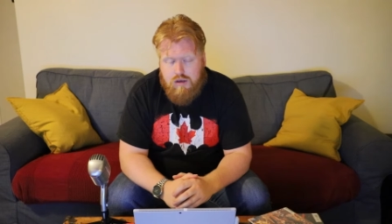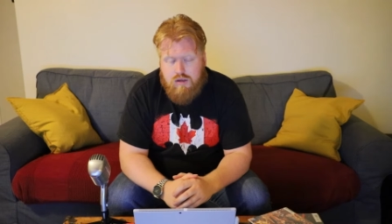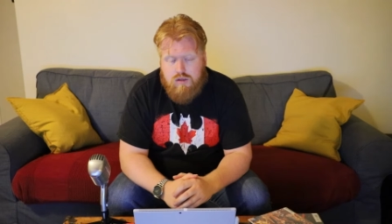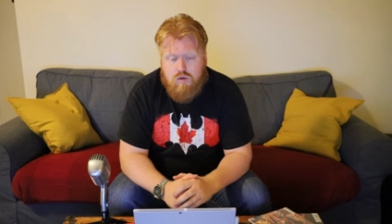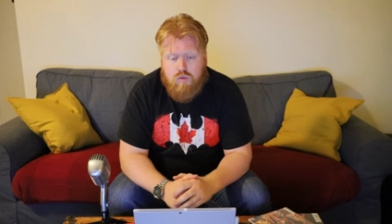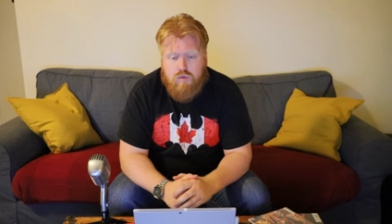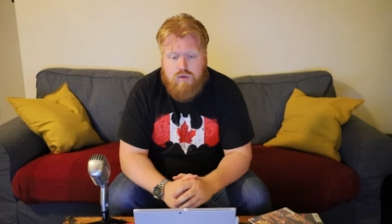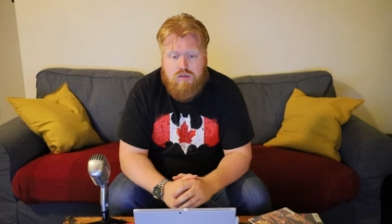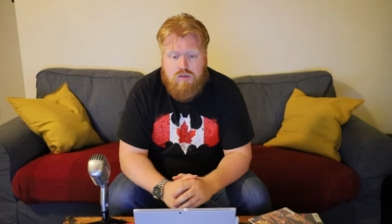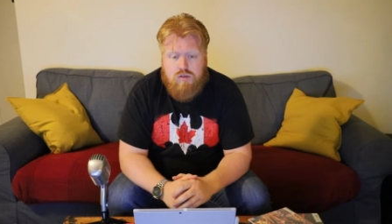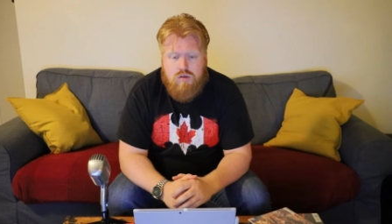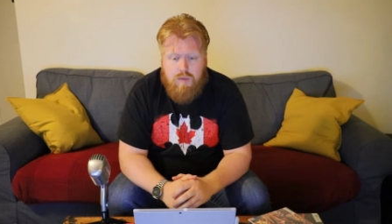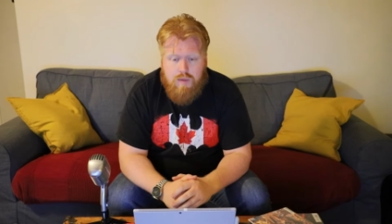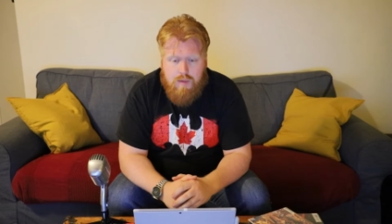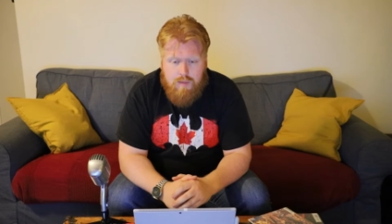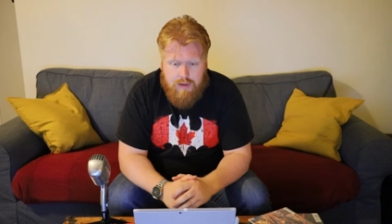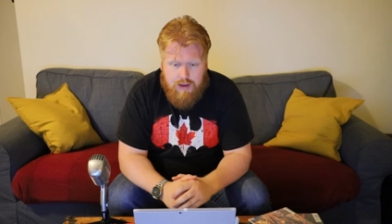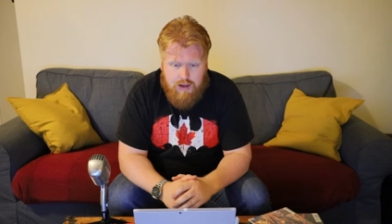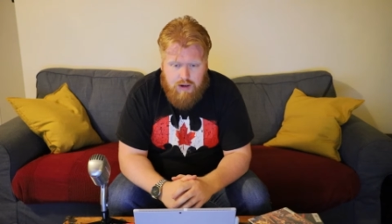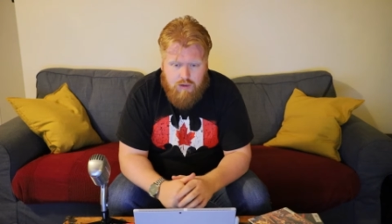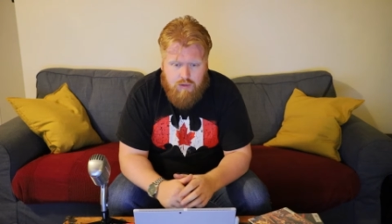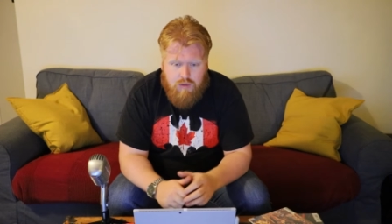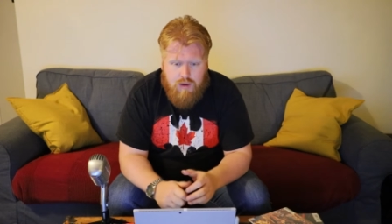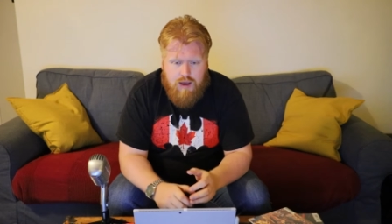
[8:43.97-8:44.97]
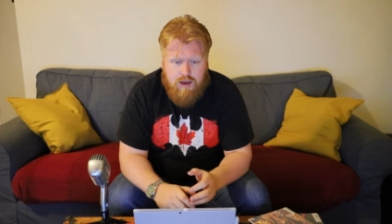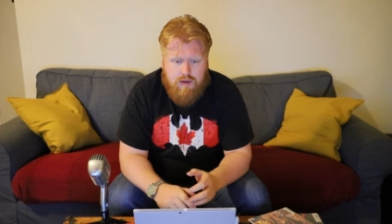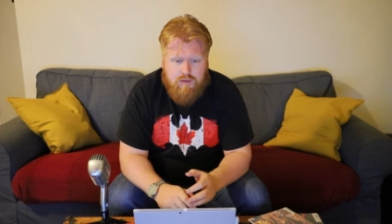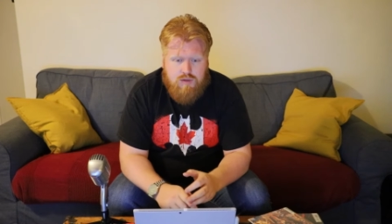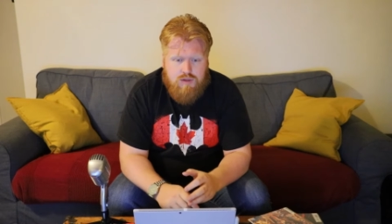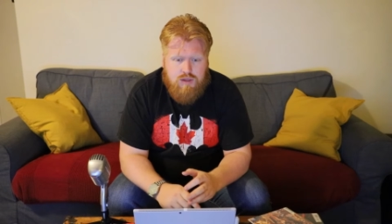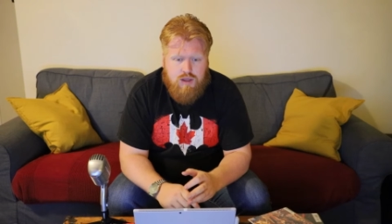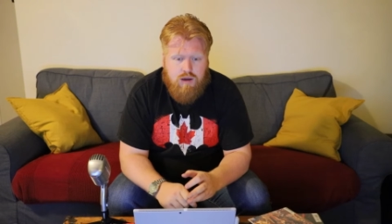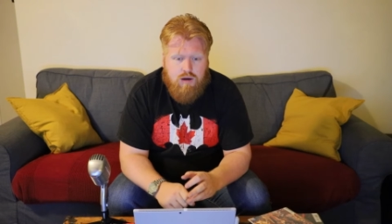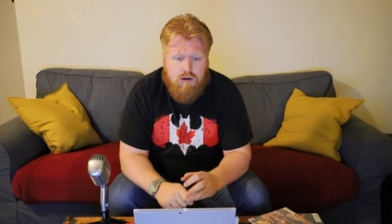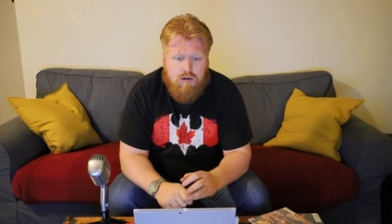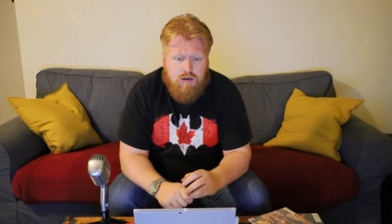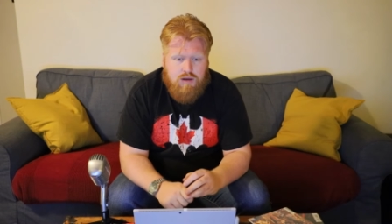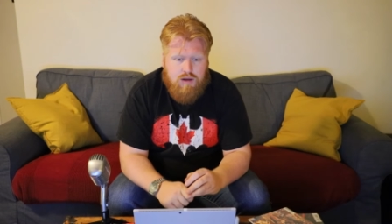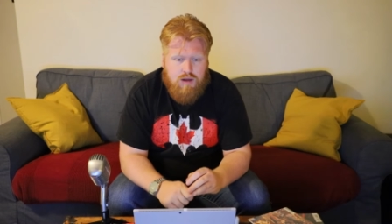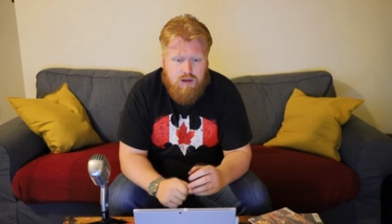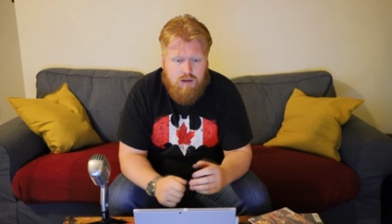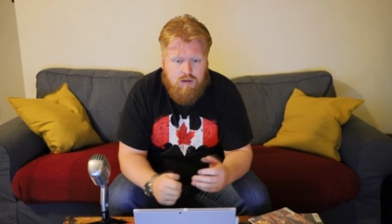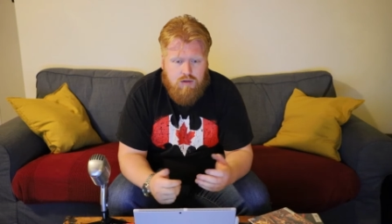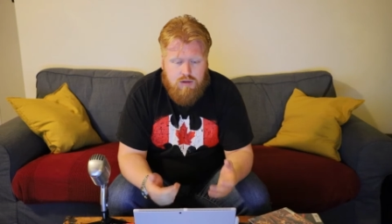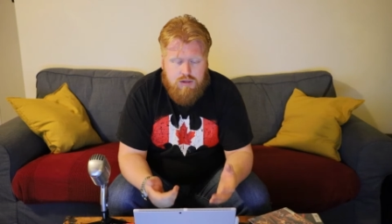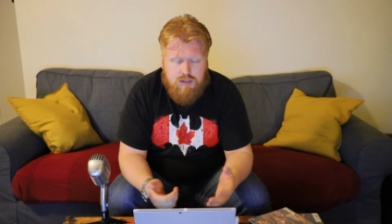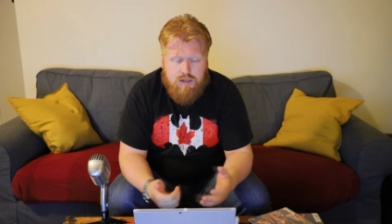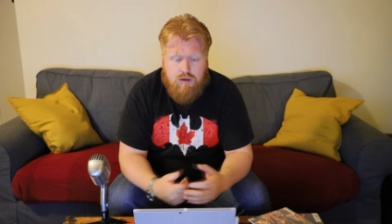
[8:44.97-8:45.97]
So when Superman arrives there,
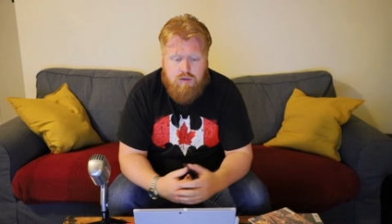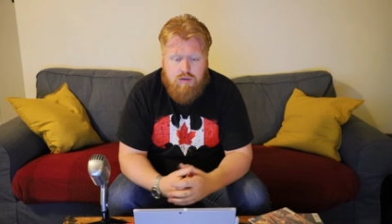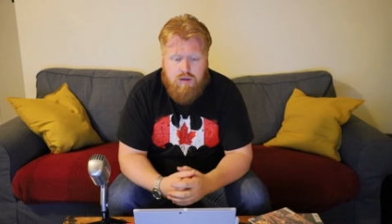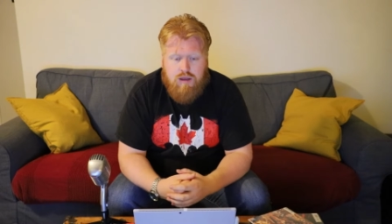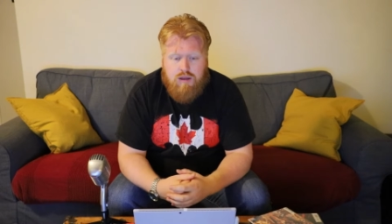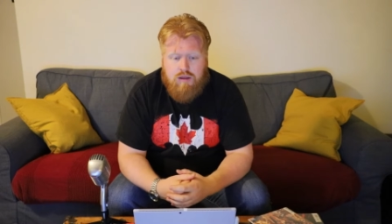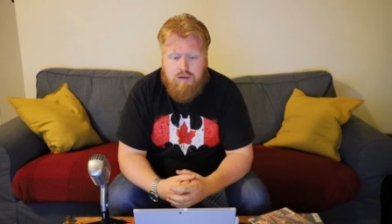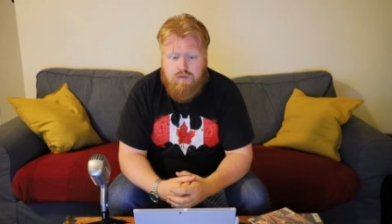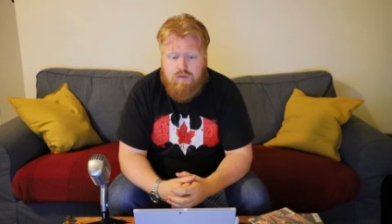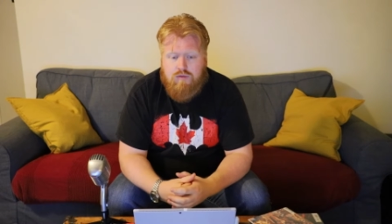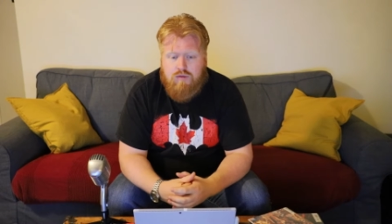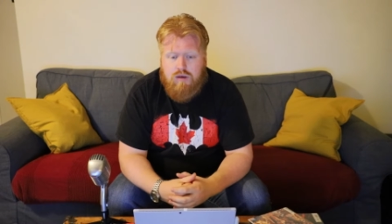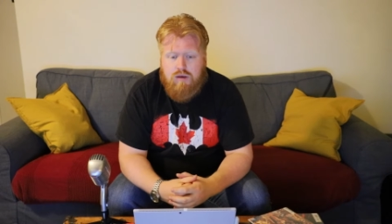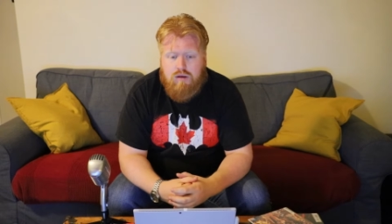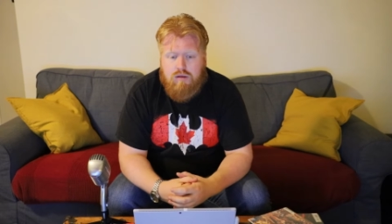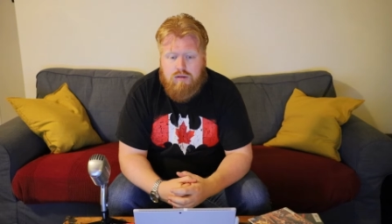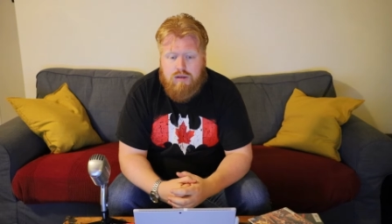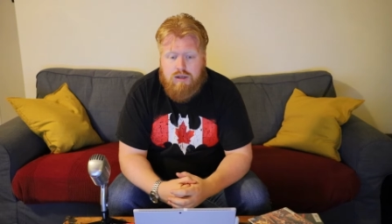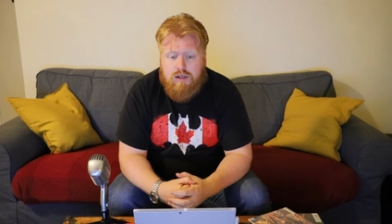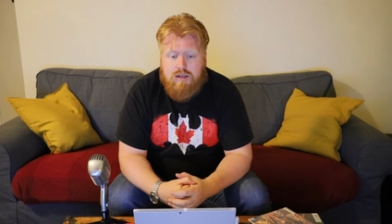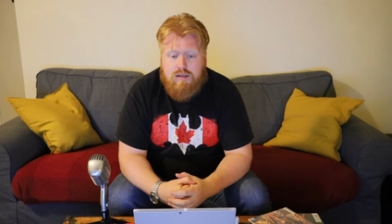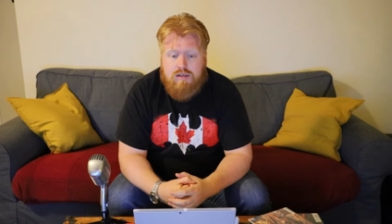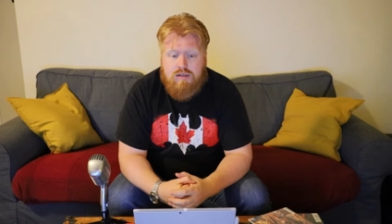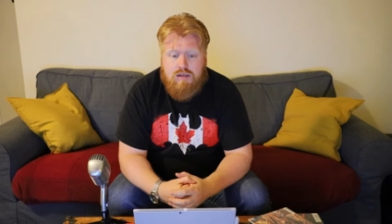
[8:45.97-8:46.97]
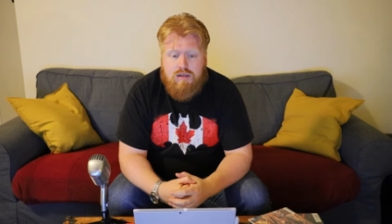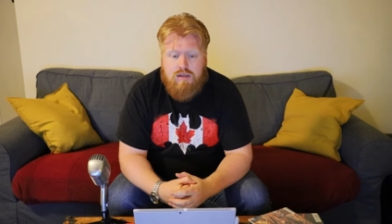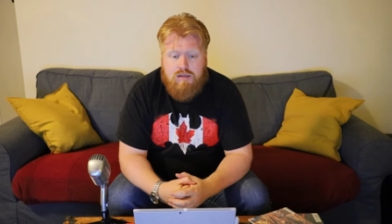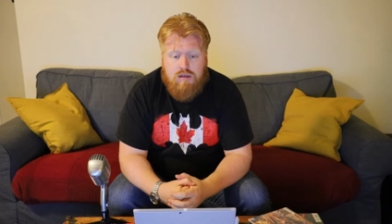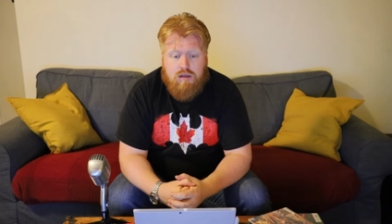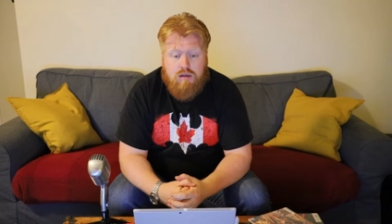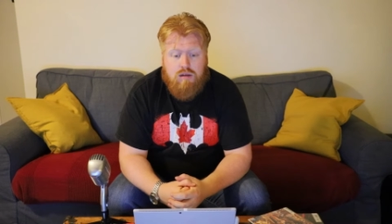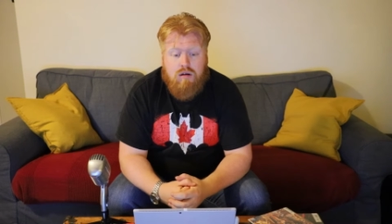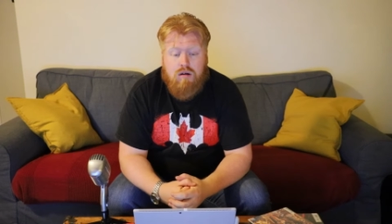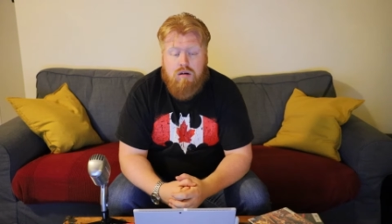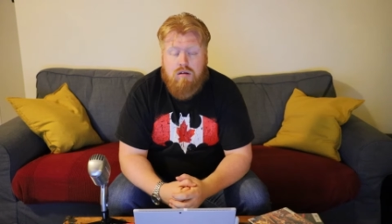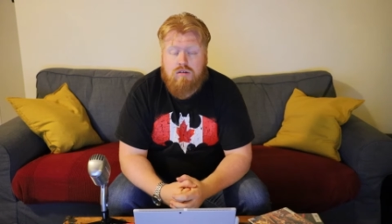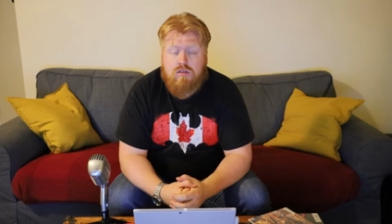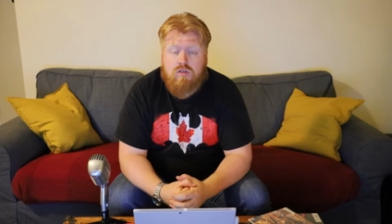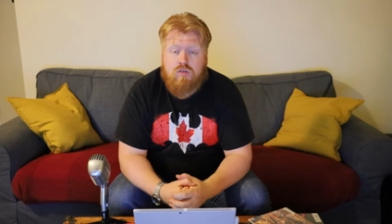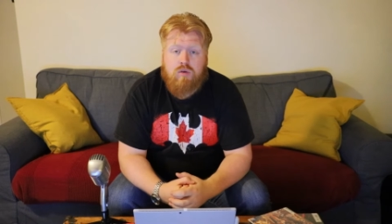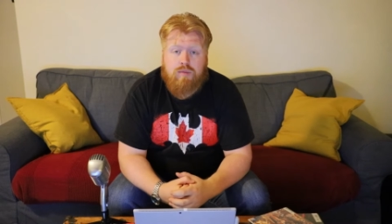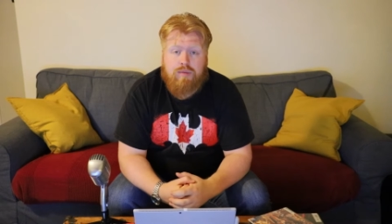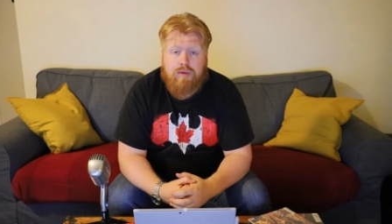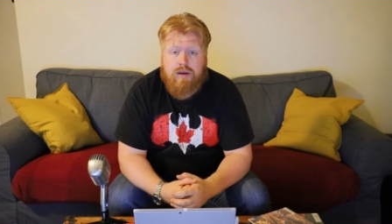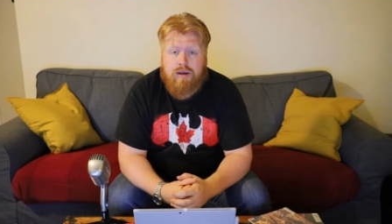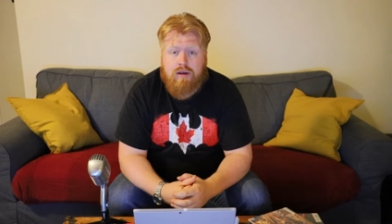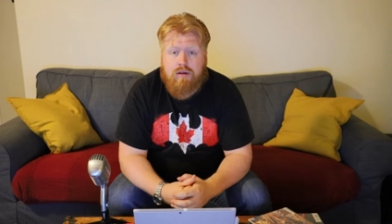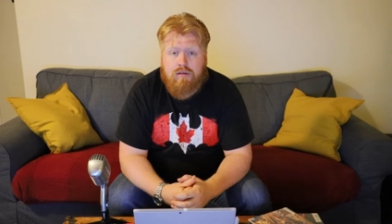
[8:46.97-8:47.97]
he looks out in the field and he sees that there are
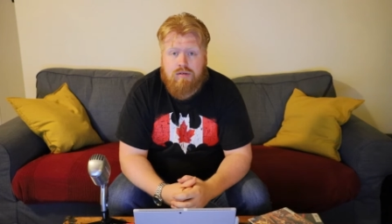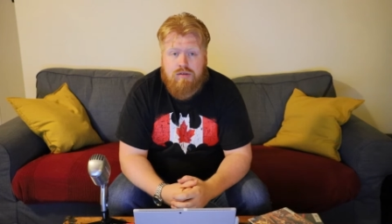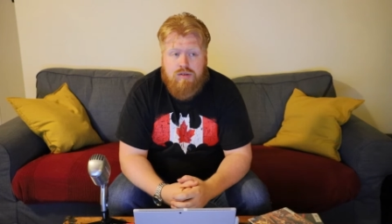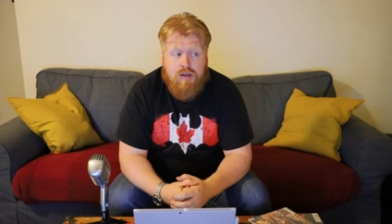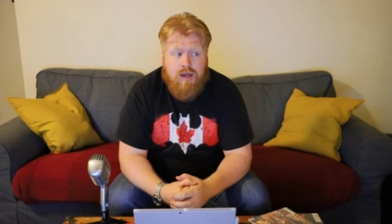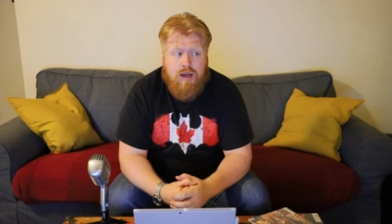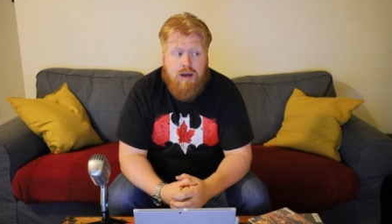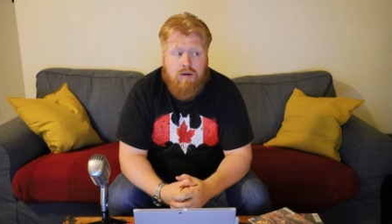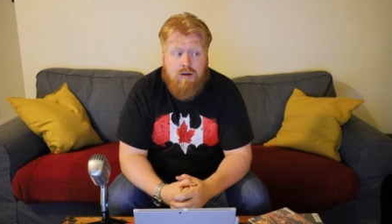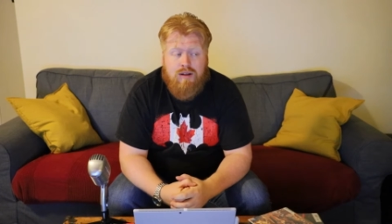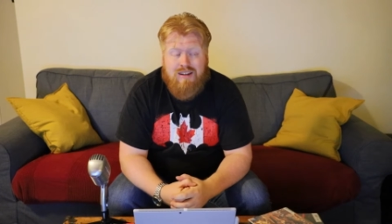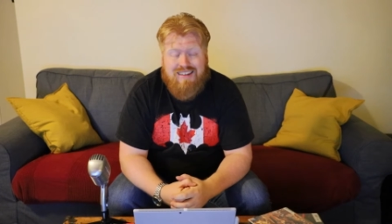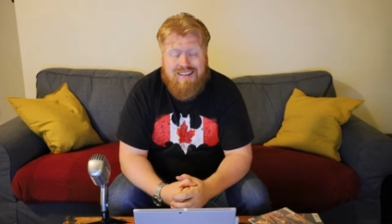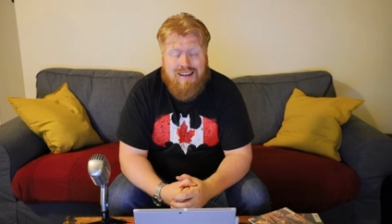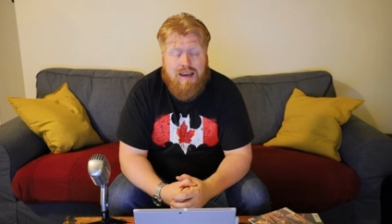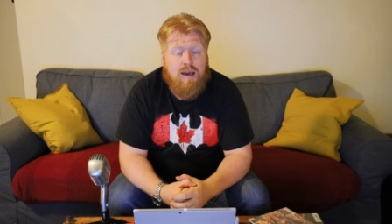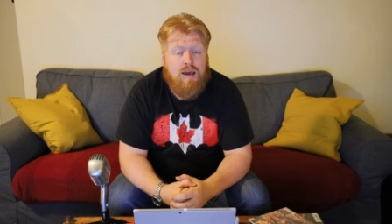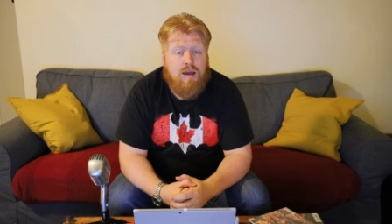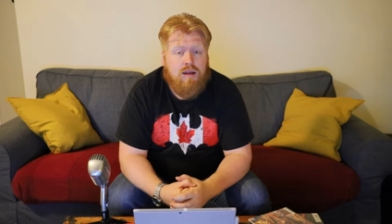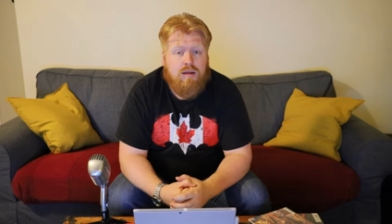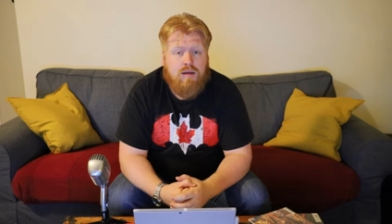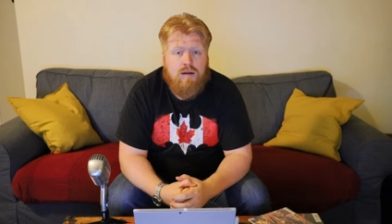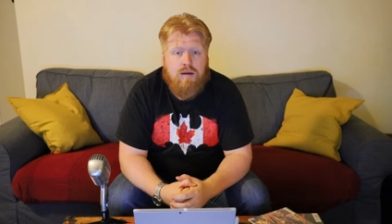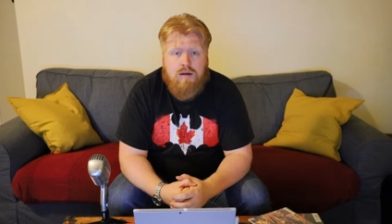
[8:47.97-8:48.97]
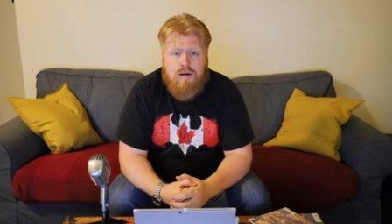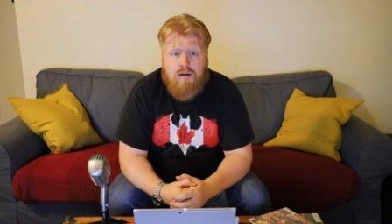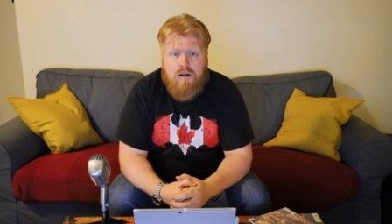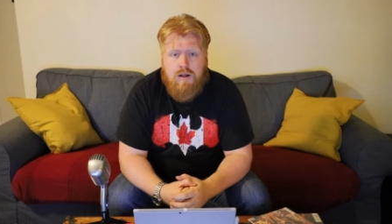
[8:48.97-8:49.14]
superheroes down and dead.